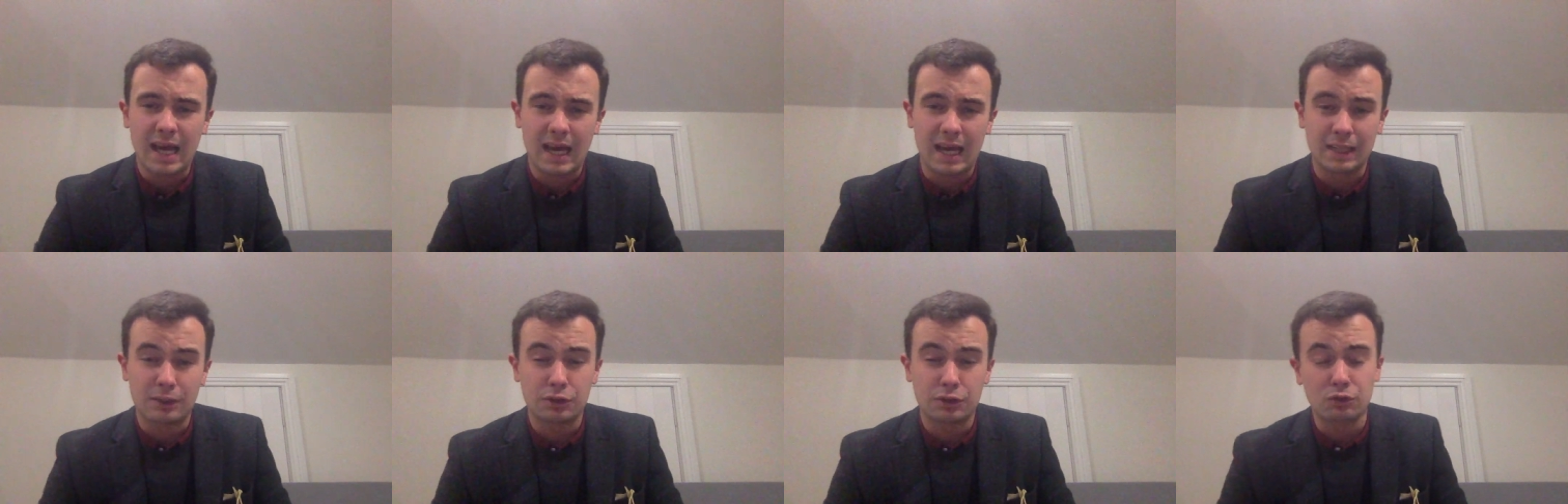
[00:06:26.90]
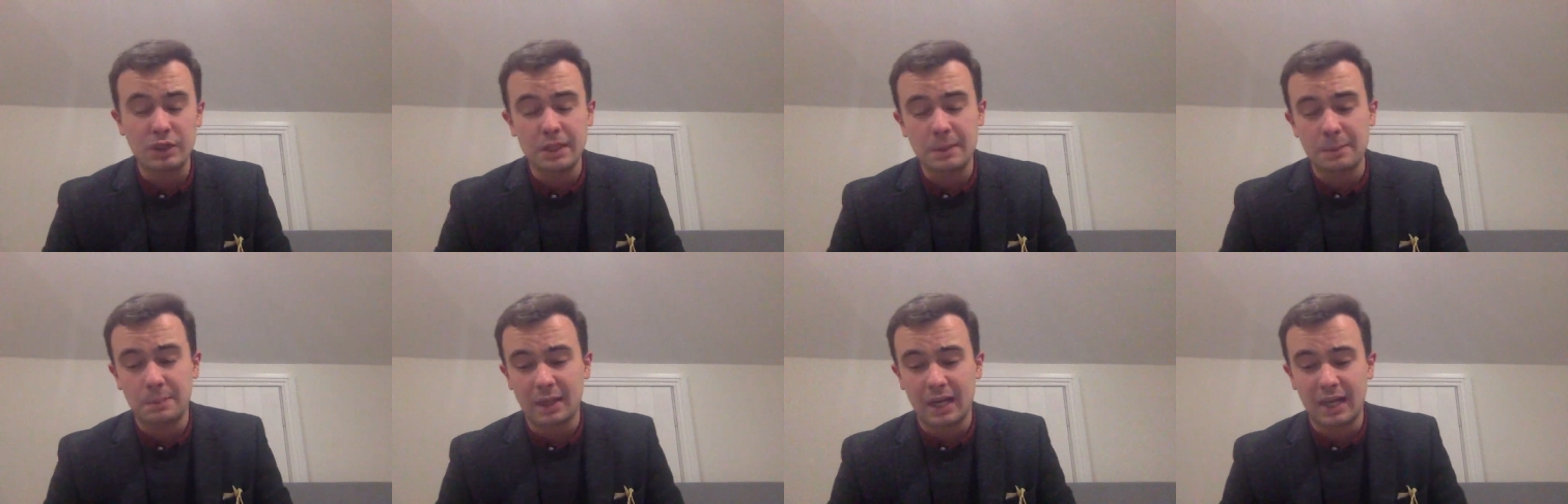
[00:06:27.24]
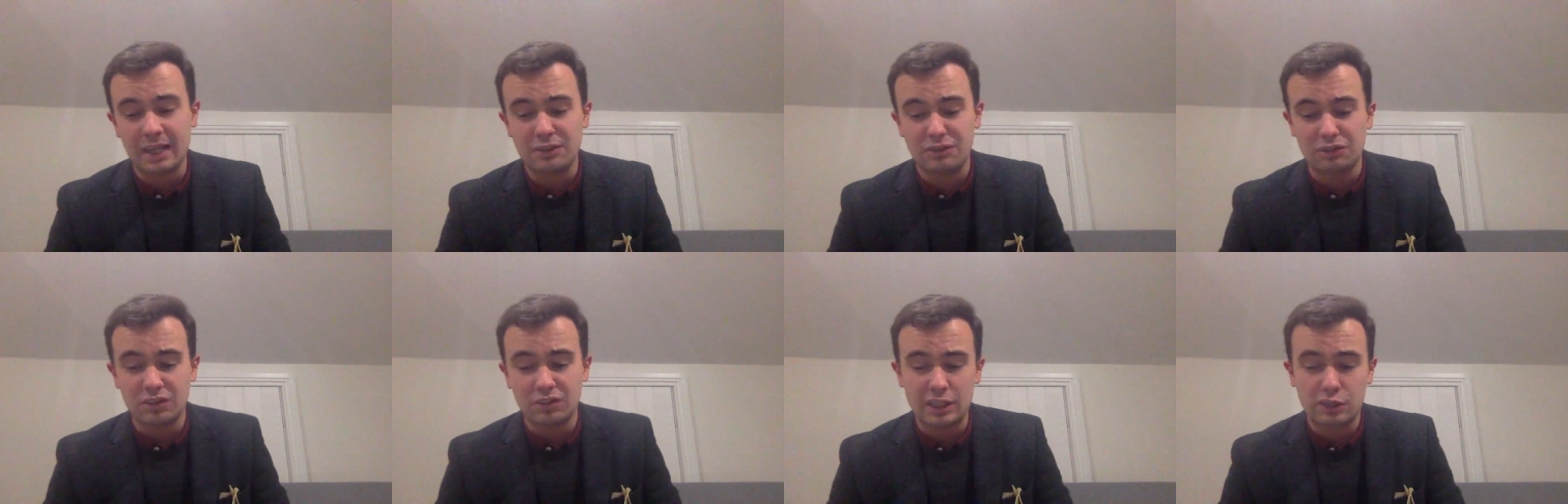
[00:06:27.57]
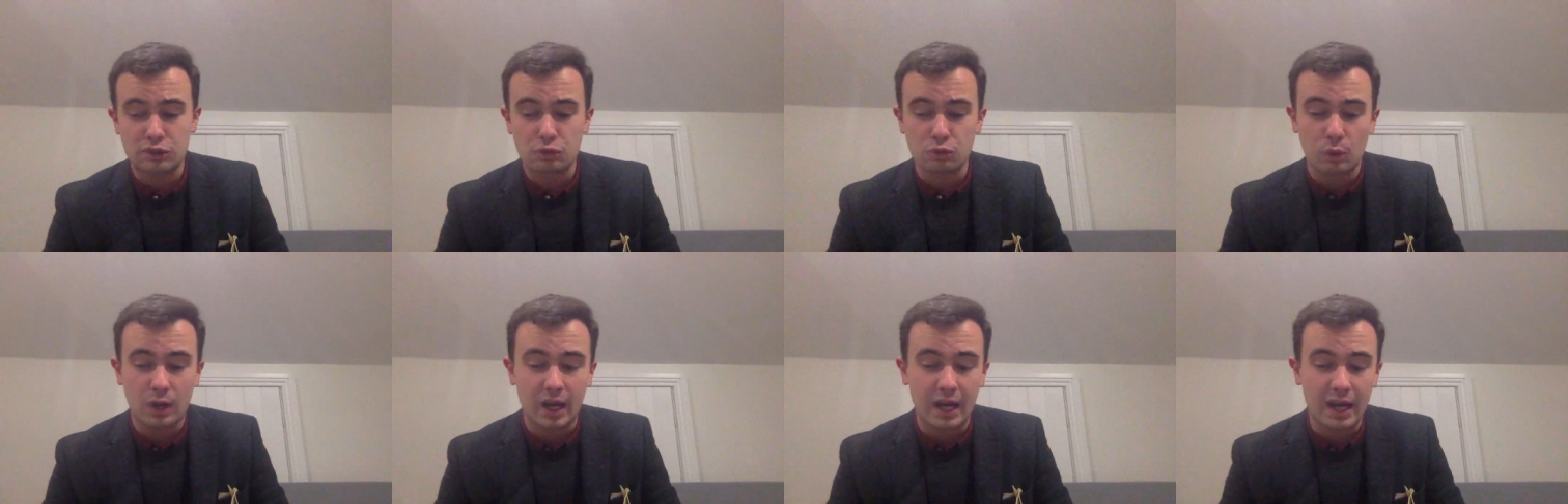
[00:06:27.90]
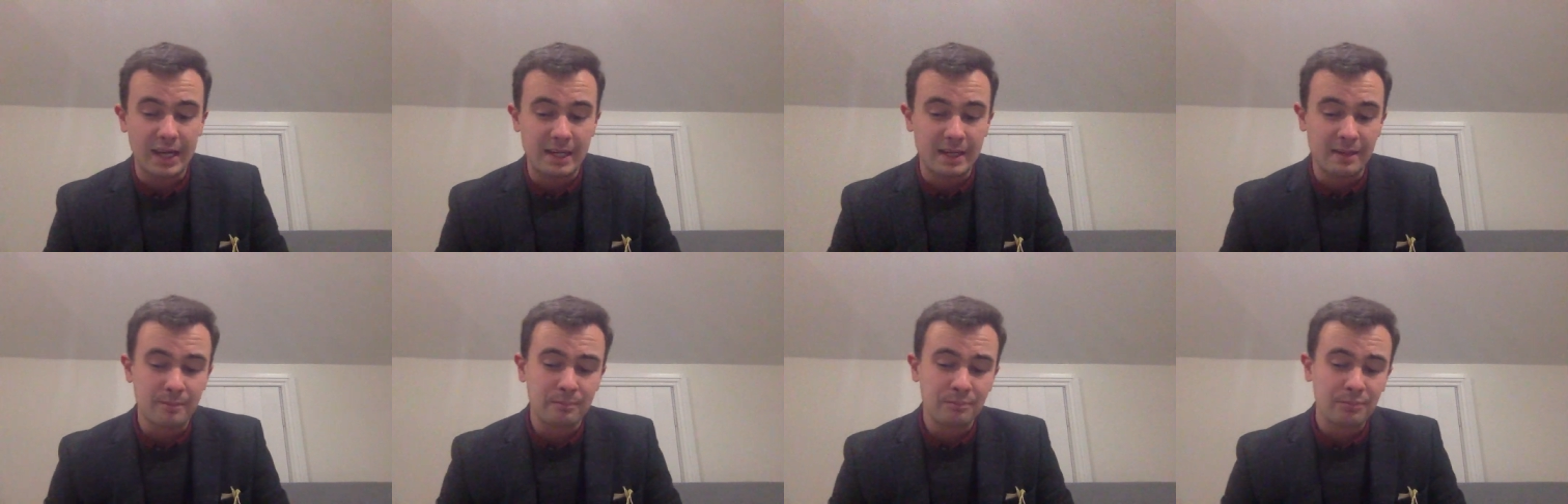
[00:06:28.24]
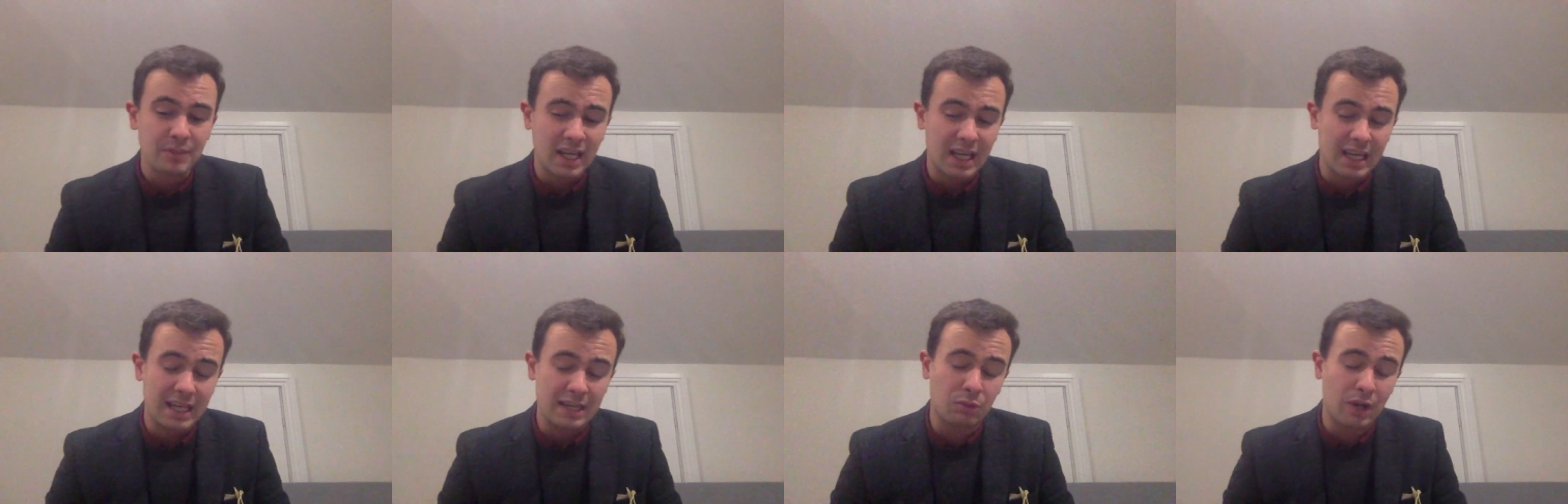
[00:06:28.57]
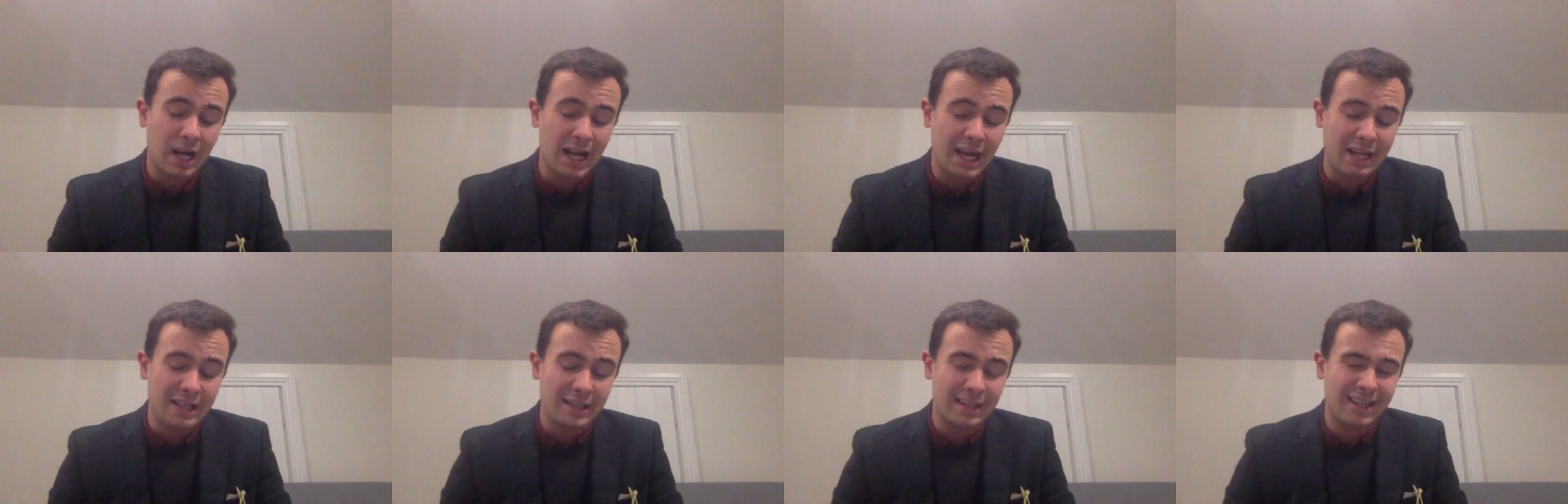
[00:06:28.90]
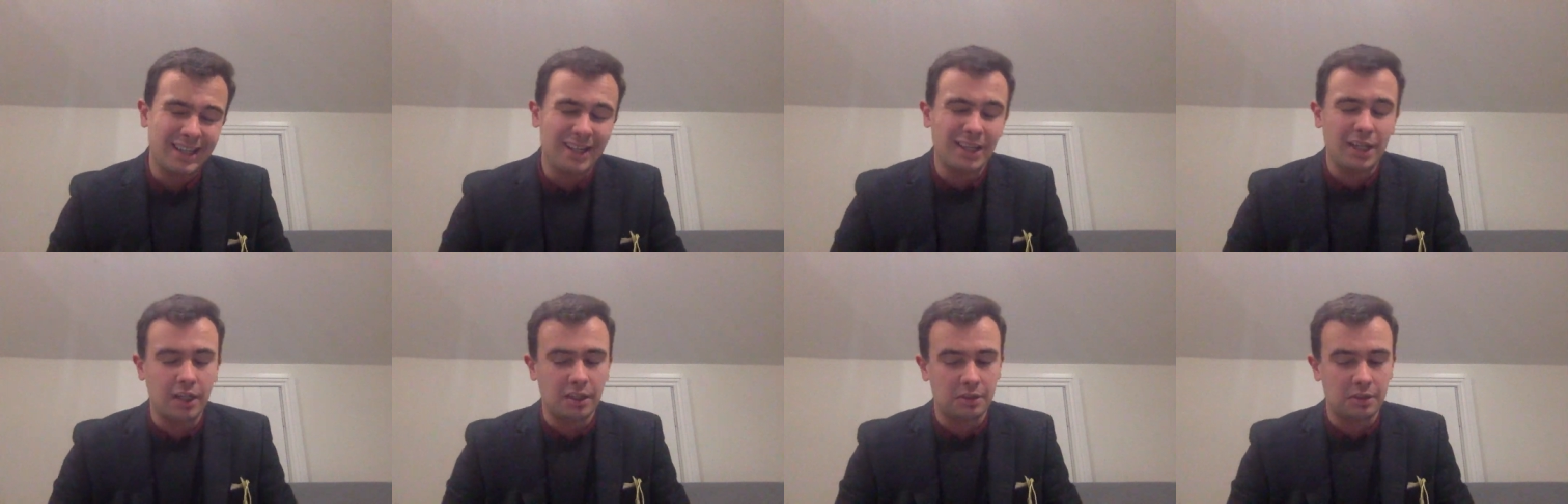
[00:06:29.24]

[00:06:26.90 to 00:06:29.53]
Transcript: Uh, three place each way. He ran